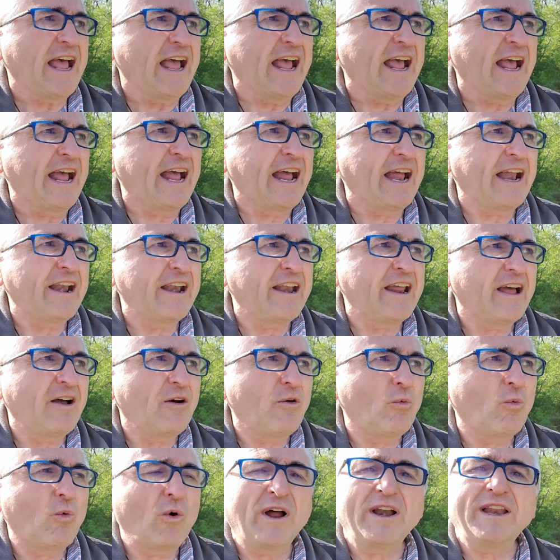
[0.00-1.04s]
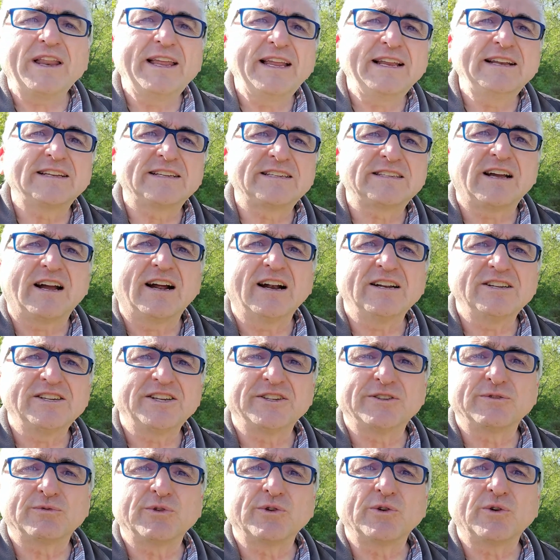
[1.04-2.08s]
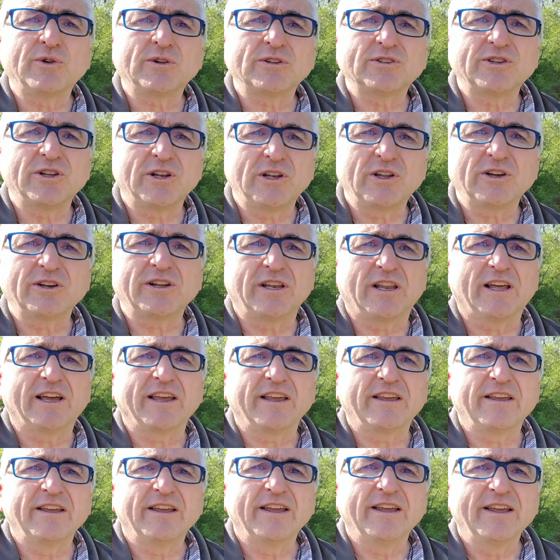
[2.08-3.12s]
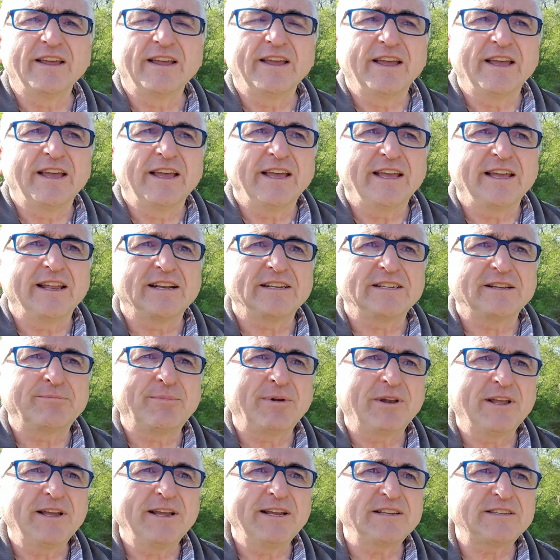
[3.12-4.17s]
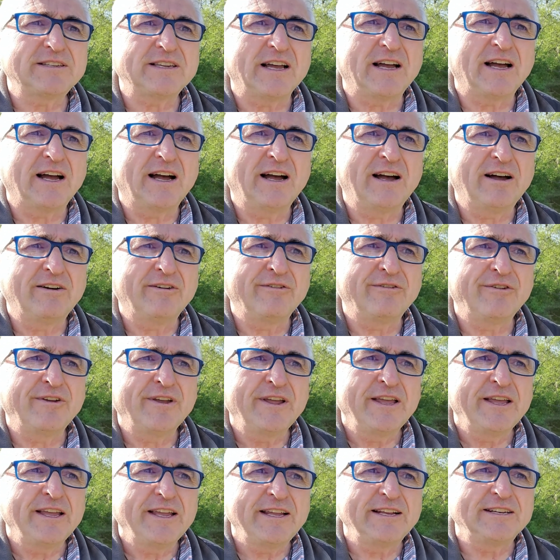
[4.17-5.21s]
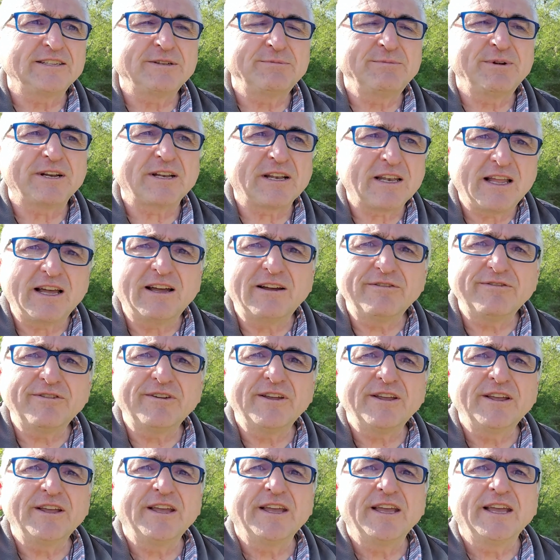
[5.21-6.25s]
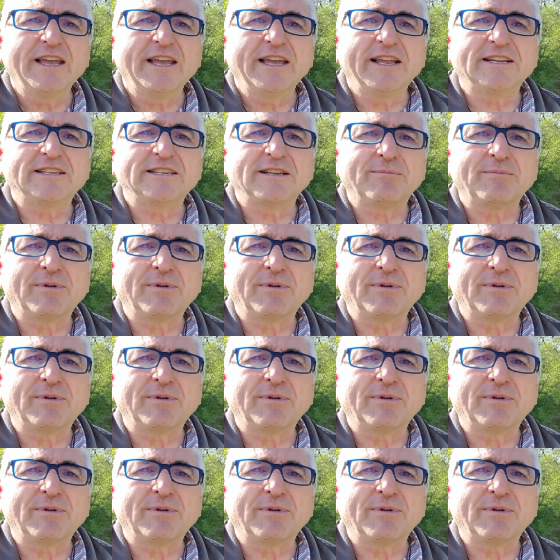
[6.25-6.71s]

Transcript: and what he desires his rule to look like. It is a place of intimate love. It is a